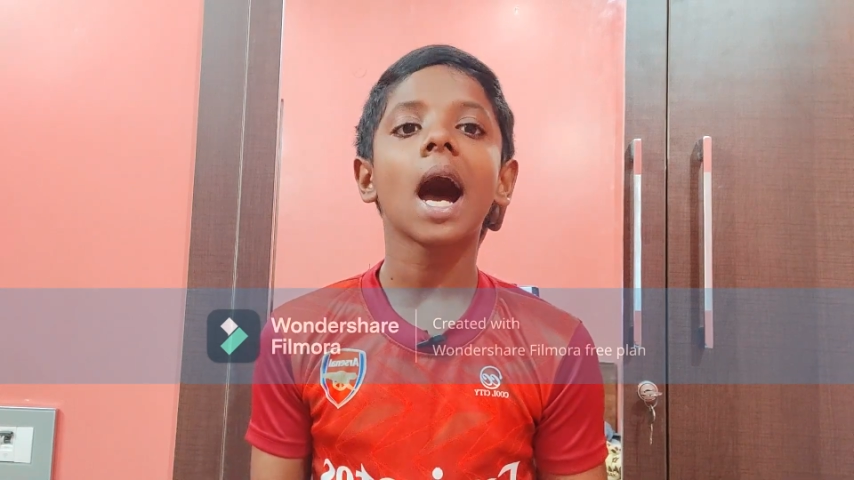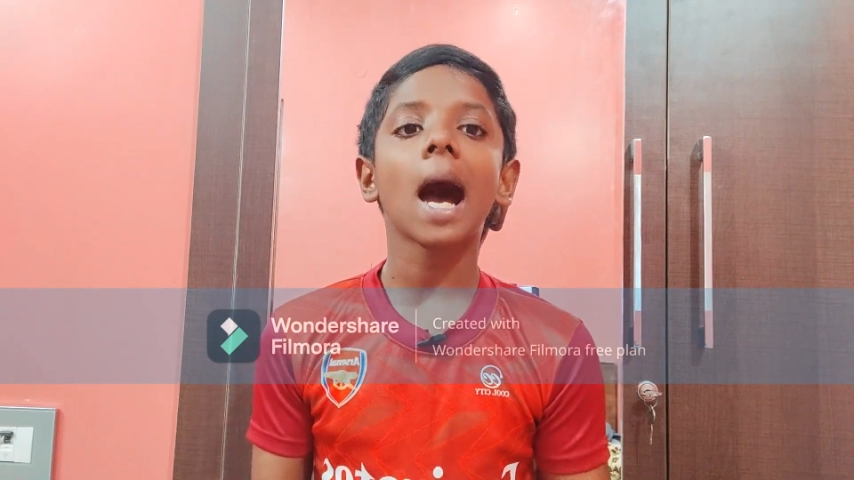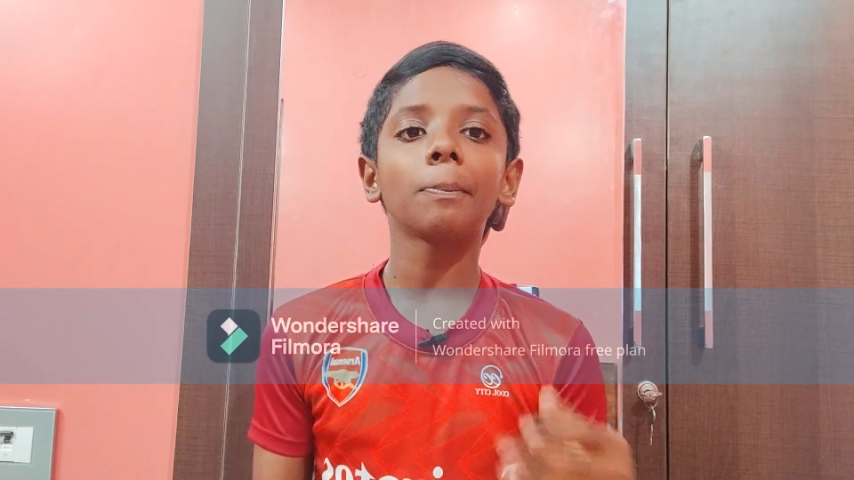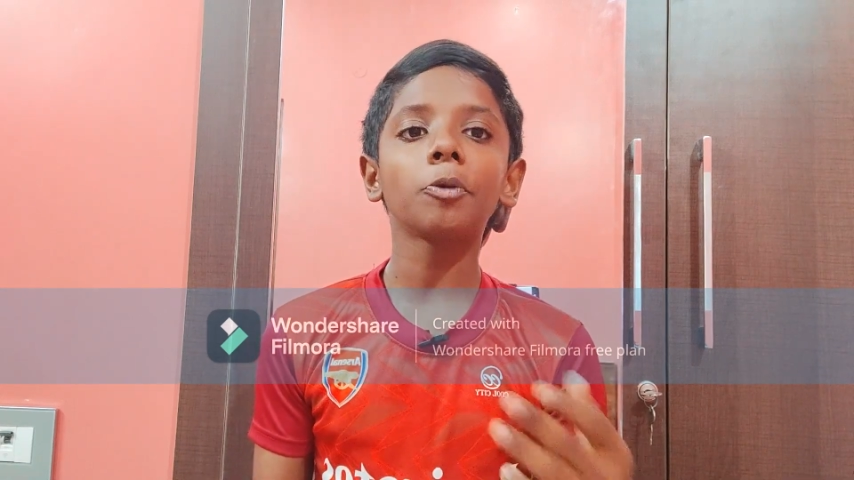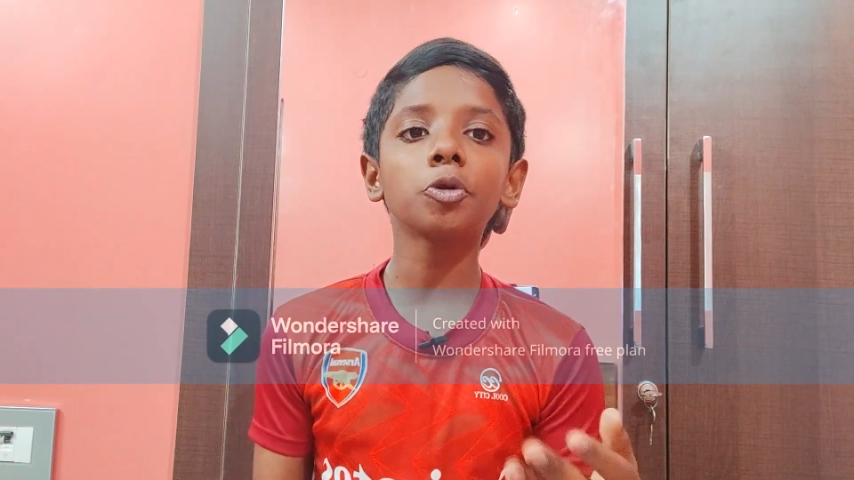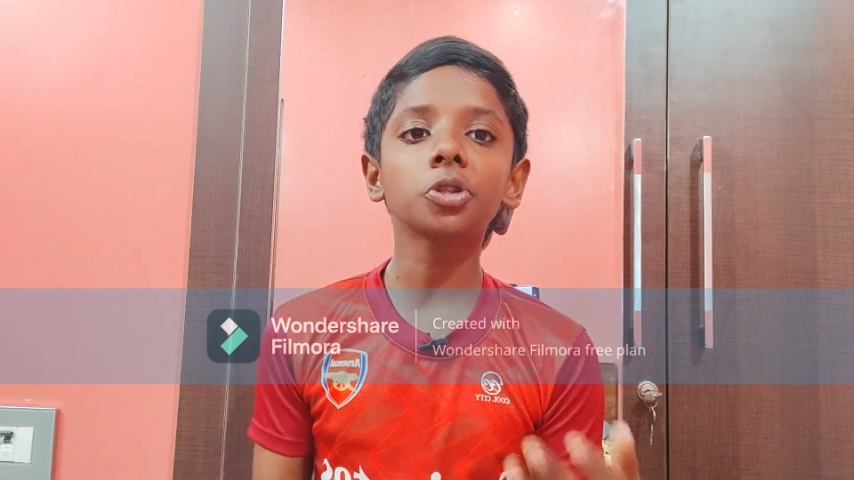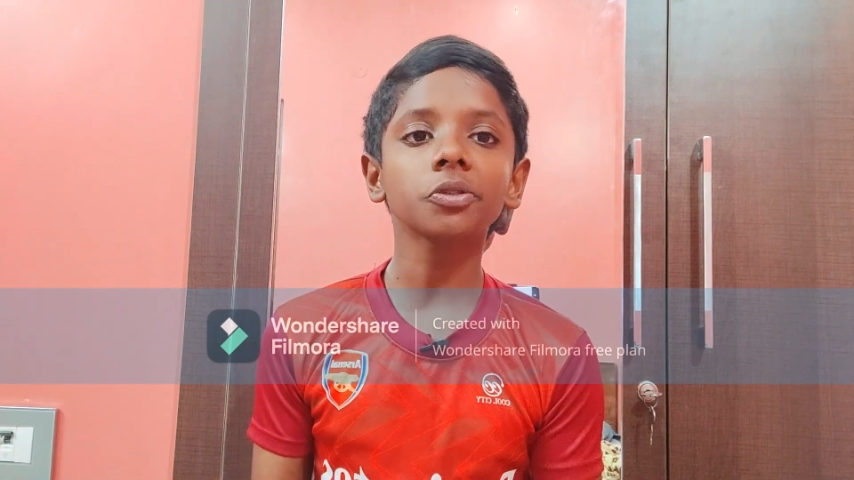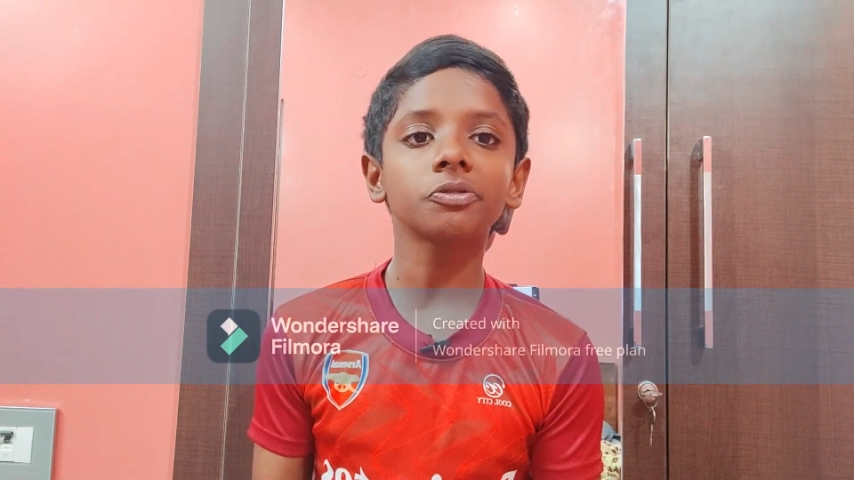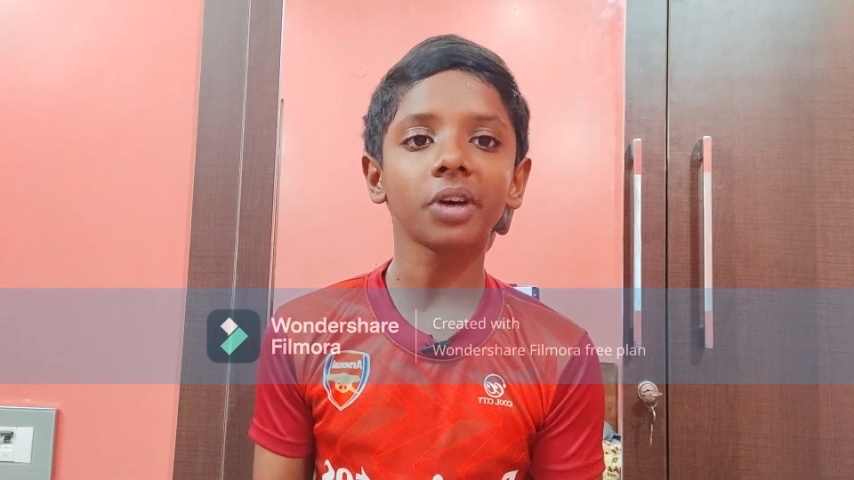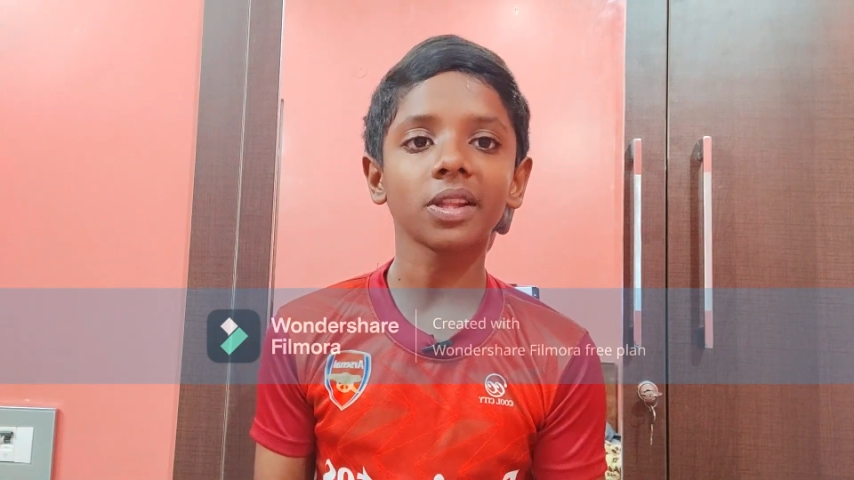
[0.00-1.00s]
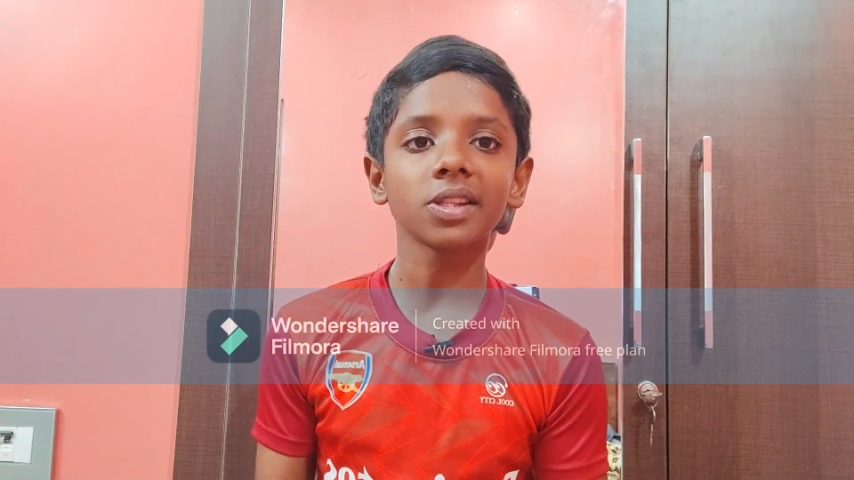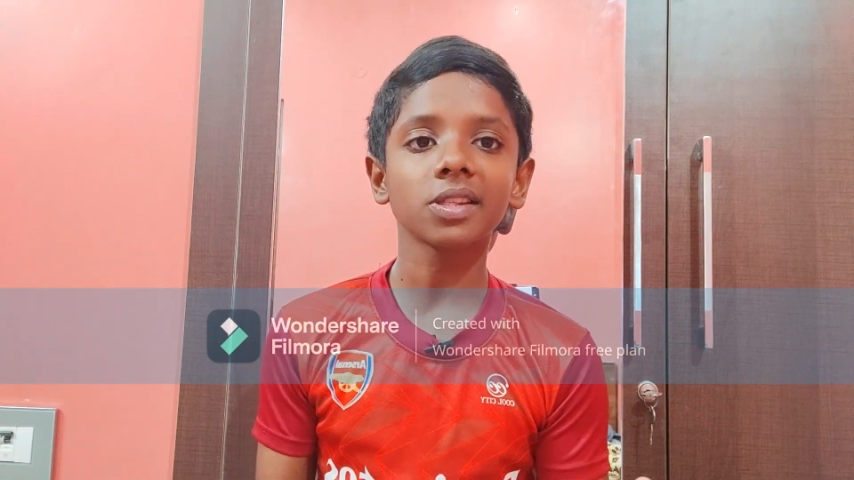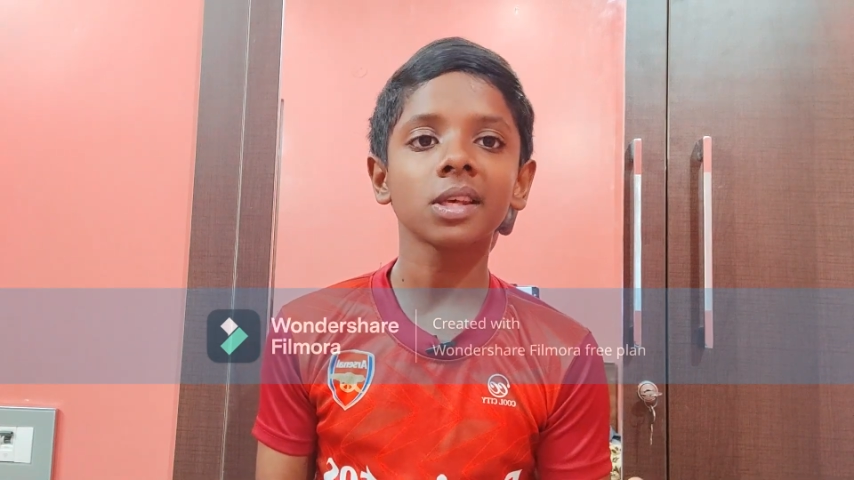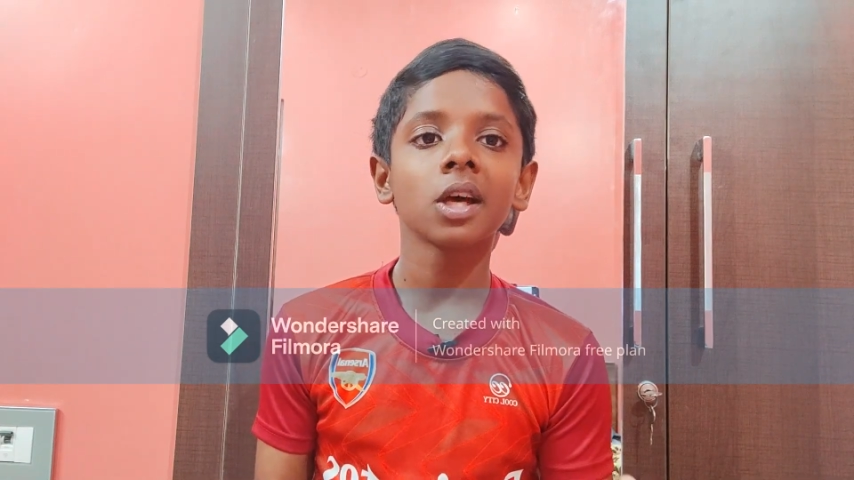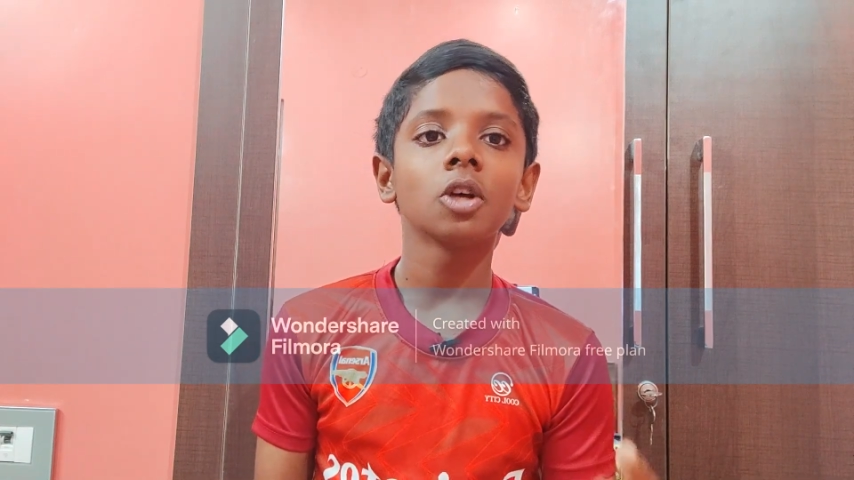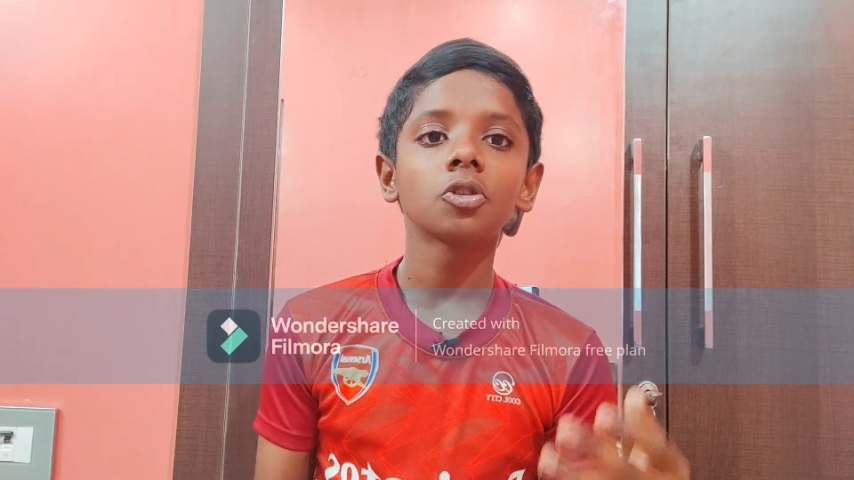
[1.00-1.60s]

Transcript: are mutual funds